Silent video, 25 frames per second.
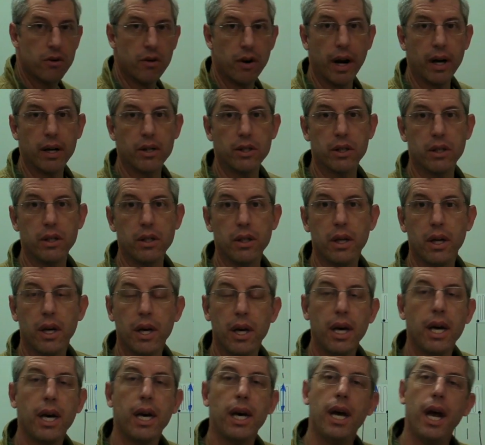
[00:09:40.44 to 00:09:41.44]
direction,
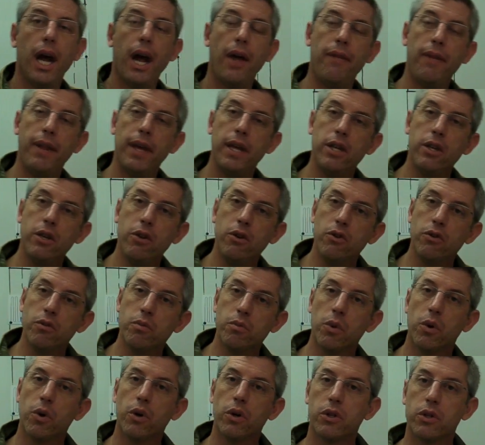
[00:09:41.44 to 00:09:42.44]
and then use
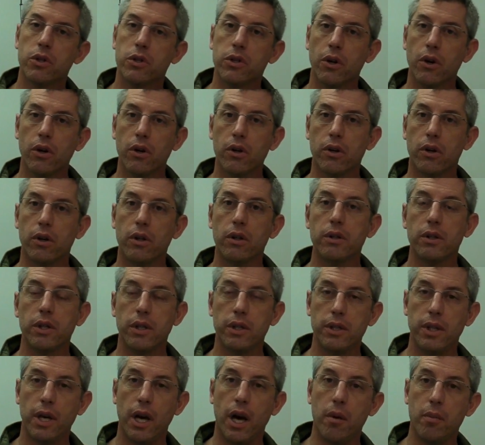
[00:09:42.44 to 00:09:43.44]
Mohr's circle
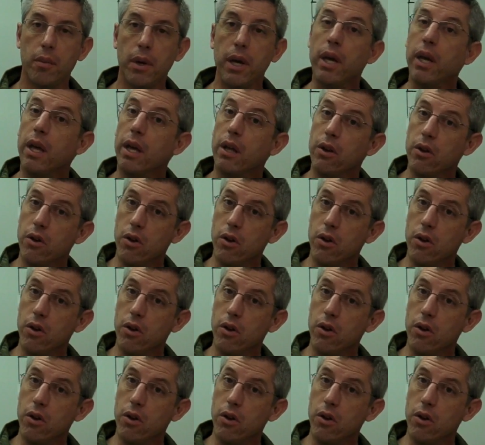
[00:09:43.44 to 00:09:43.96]
to tell me